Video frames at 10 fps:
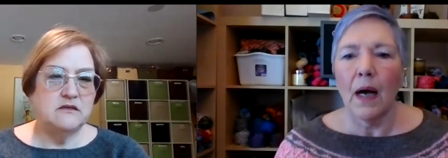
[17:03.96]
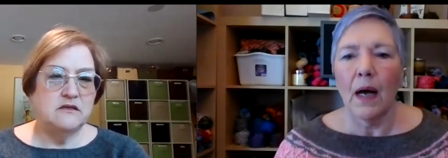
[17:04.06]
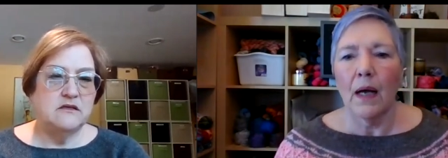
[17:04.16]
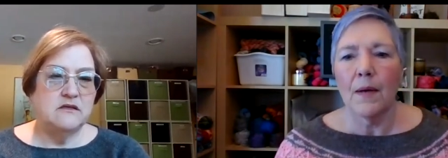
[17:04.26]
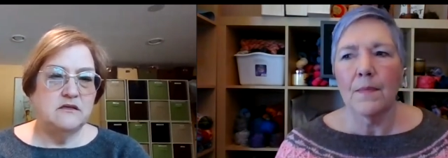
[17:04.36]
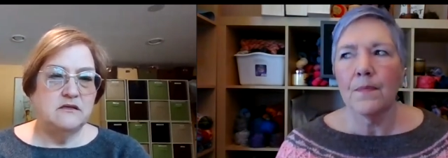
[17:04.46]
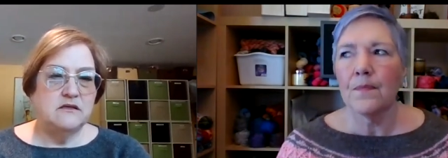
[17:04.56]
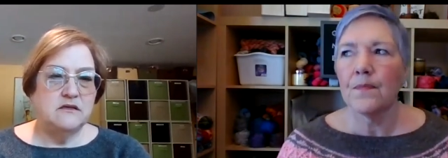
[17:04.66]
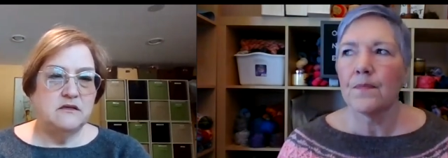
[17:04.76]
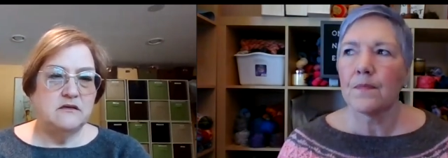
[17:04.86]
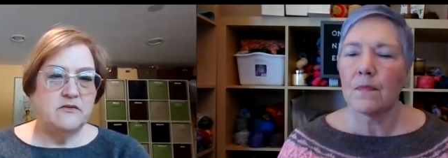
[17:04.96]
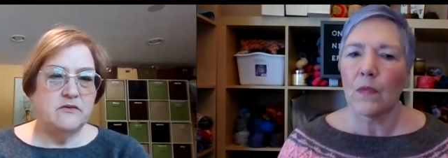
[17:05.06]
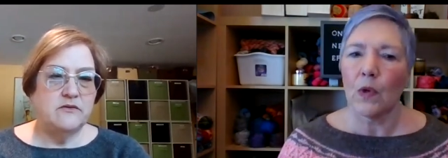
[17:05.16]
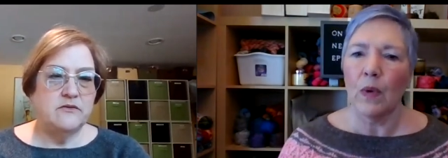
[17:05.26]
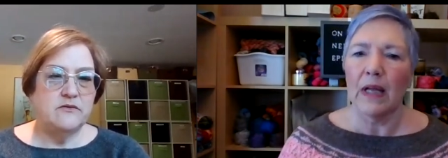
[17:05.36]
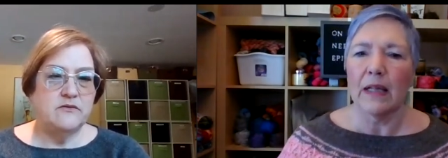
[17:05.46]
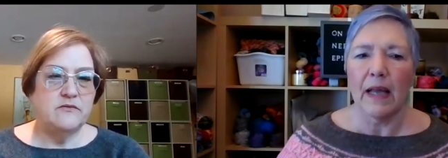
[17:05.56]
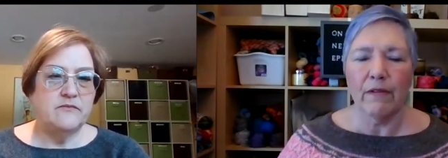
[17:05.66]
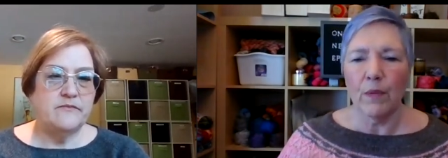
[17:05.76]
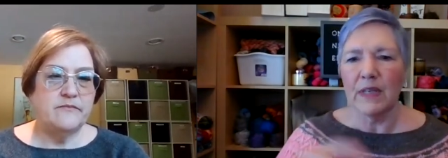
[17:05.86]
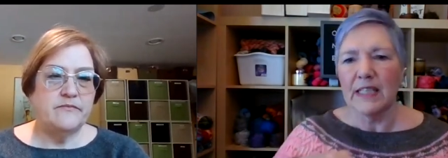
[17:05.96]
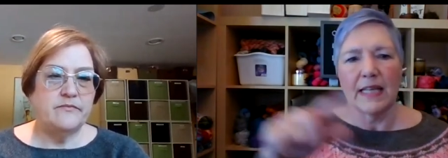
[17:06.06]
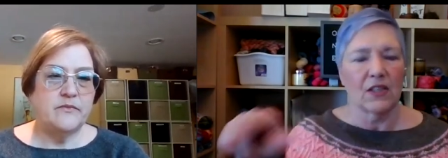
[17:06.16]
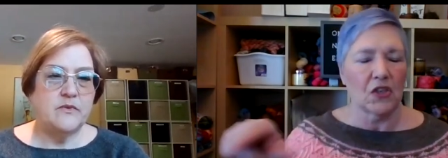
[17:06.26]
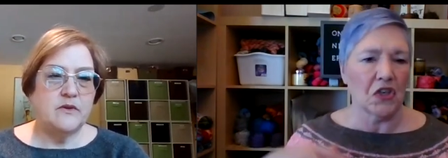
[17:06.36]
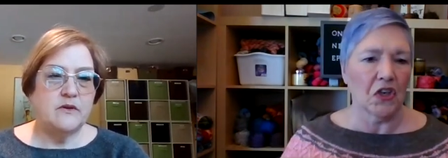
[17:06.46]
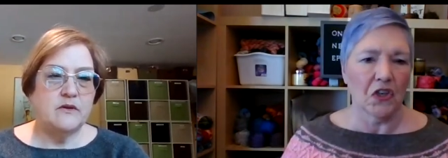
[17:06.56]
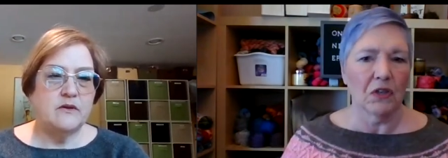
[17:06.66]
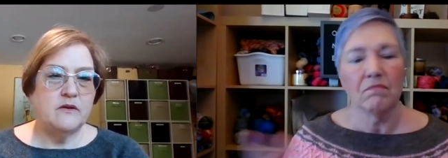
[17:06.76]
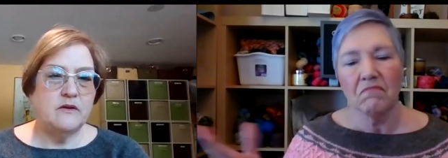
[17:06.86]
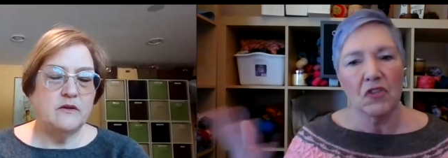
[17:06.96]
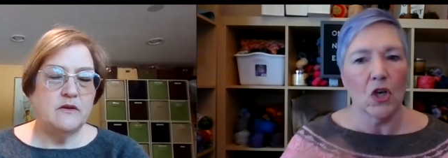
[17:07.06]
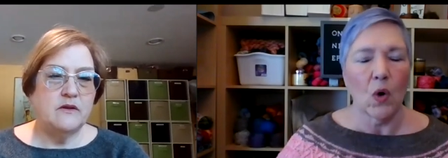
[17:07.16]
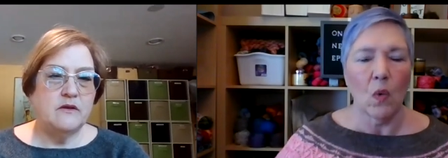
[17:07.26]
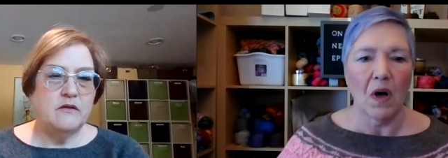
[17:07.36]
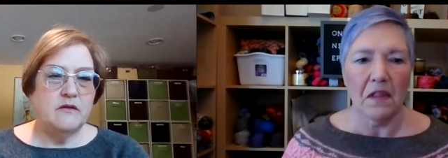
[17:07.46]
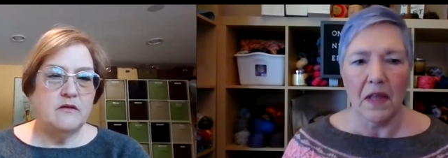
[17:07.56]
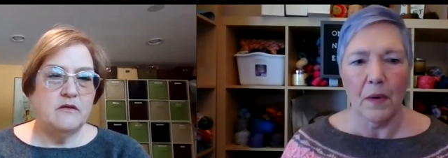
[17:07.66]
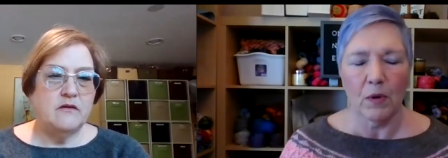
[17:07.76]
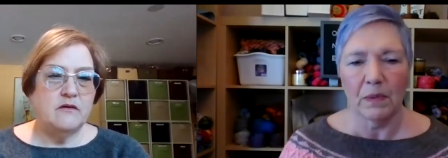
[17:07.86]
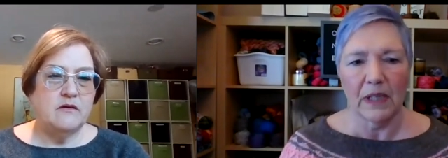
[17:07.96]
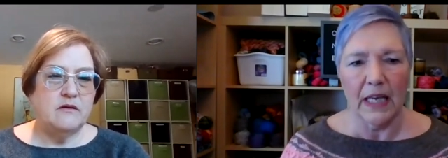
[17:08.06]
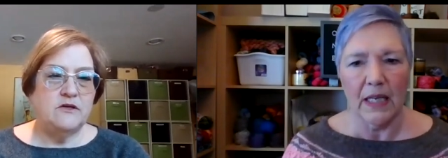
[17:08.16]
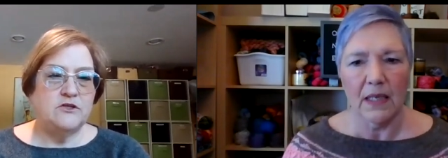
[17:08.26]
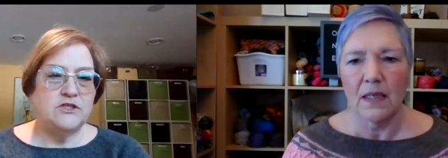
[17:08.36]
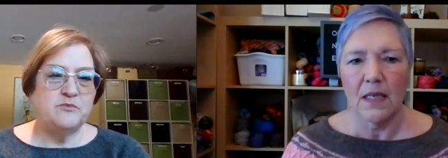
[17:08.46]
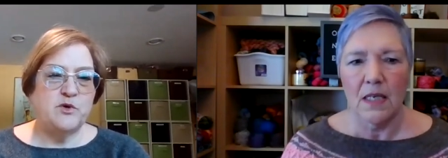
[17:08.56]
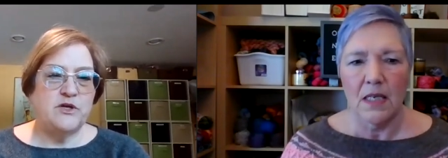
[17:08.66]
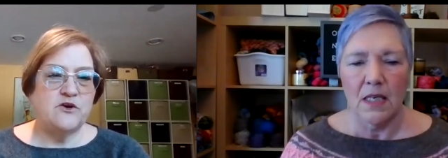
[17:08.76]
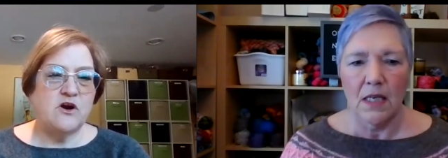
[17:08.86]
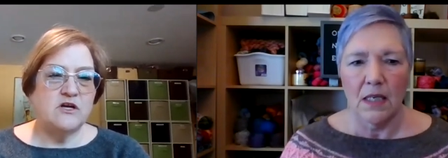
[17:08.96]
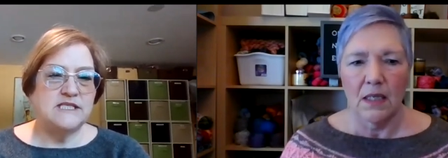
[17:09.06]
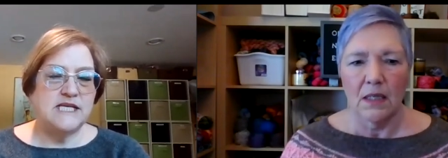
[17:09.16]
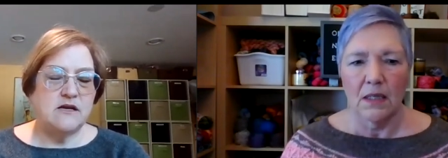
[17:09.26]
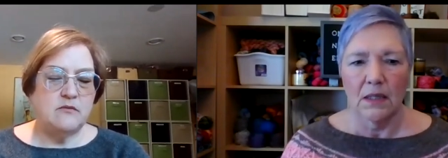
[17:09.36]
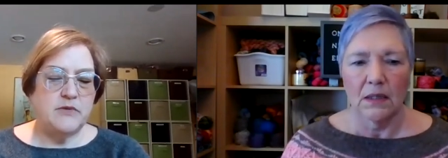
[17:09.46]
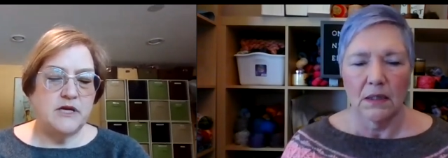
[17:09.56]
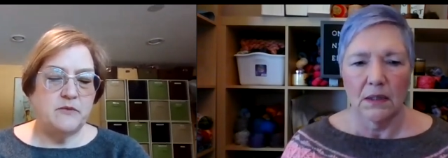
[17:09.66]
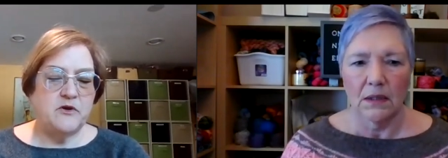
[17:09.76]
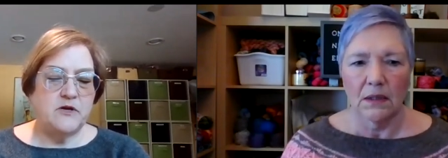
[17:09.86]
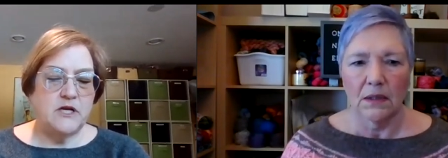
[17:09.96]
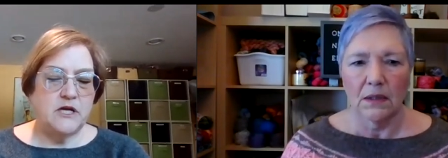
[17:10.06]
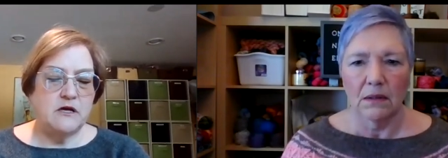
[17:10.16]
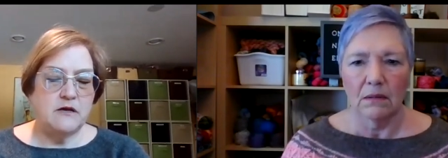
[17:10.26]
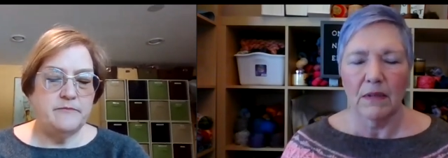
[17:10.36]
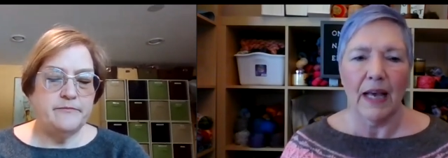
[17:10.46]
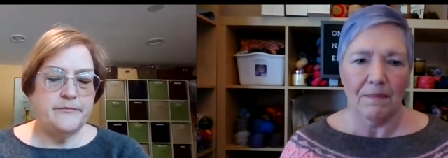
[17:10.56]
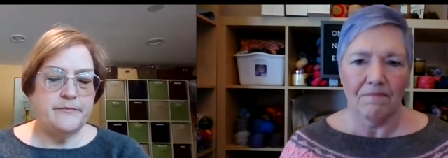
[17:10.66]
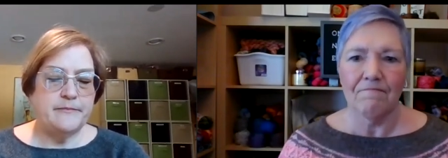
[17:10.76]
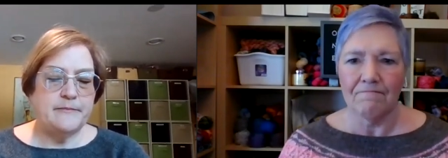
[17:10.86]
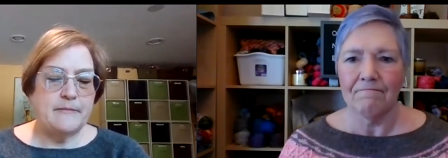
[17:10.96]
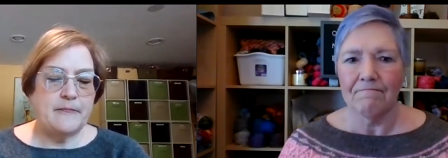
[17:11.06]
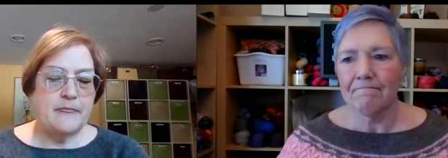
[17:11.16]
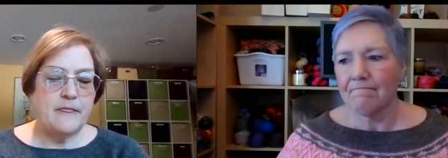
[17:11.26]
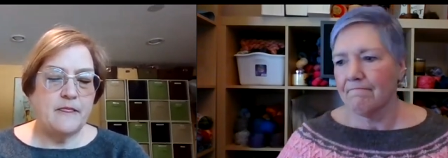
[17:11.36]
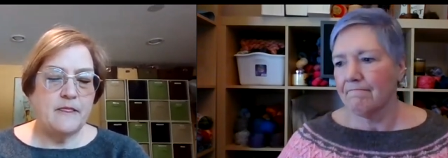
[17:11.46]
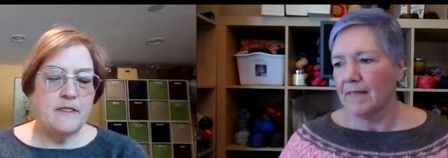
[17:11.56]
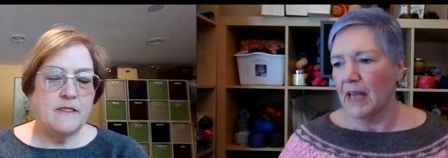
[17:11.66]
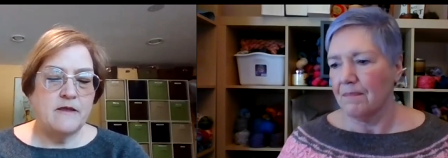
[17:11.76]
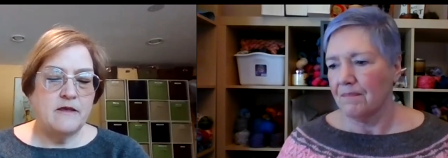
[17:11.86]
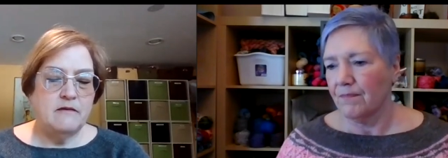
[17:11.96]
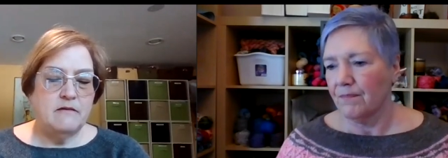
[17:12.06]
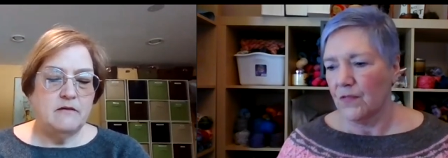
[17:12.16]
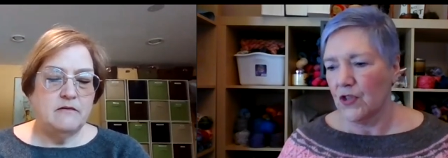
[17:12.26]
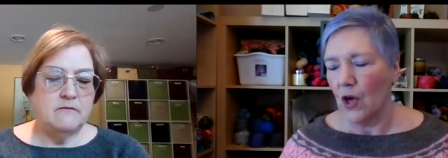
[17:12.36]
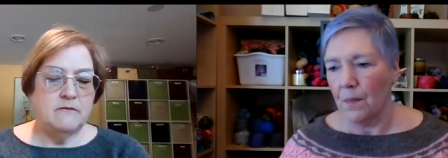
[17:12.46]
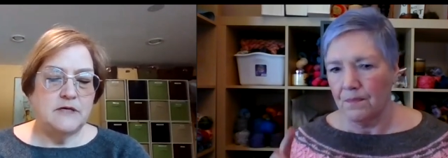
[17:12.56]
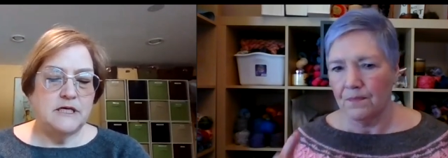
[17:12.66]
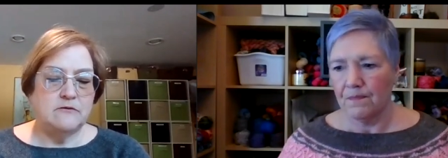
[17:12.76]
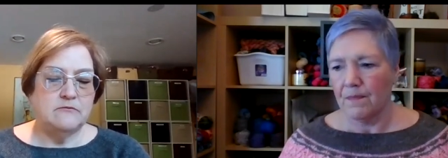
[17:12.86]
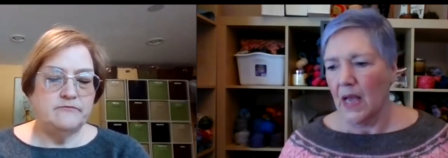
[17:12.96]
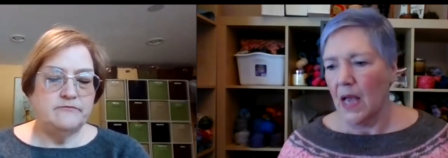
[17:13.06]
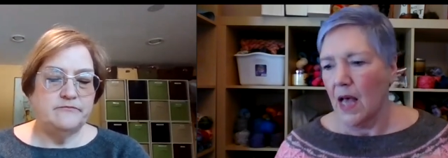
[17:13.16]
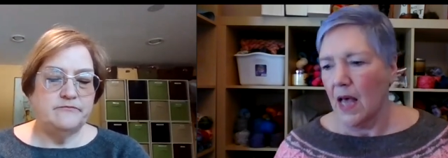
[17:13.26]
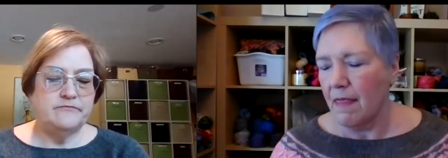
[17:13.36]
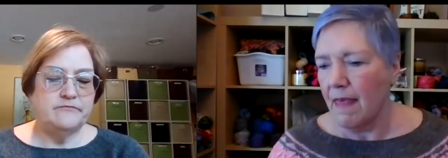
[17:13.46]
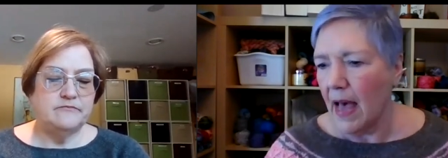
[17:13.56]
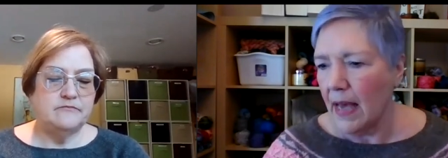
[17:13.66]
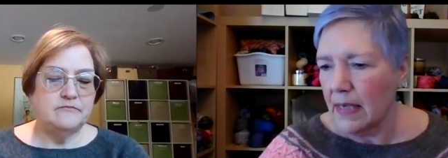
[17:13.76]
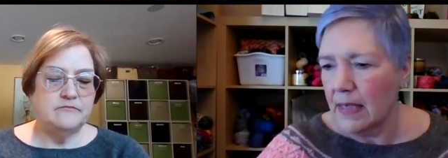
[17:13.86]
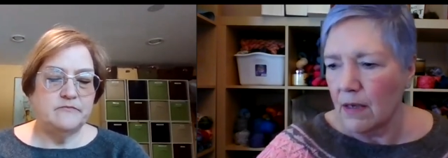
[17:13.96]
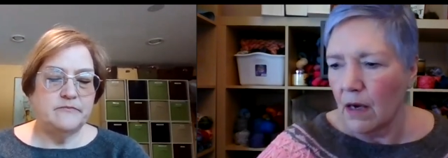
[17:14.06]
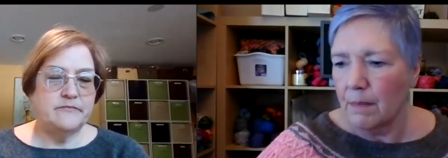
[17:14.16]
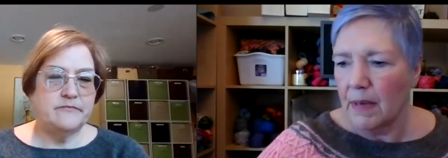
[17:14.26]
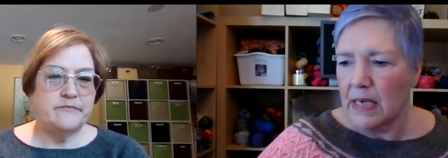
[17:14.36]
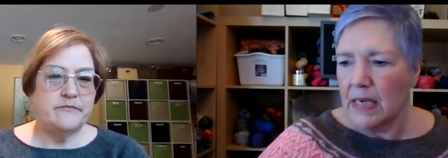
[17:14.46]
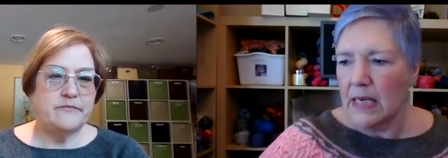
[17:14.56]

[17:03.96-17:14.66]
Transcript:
Speaker 1: Um, well, everyone takes a turn. So while they were playing, you just put your
Speaker 2: cards down and pick up your
Speaker 1: knitting, huh? Yeah. Mm-hmm. Yeah. So wow. that is on my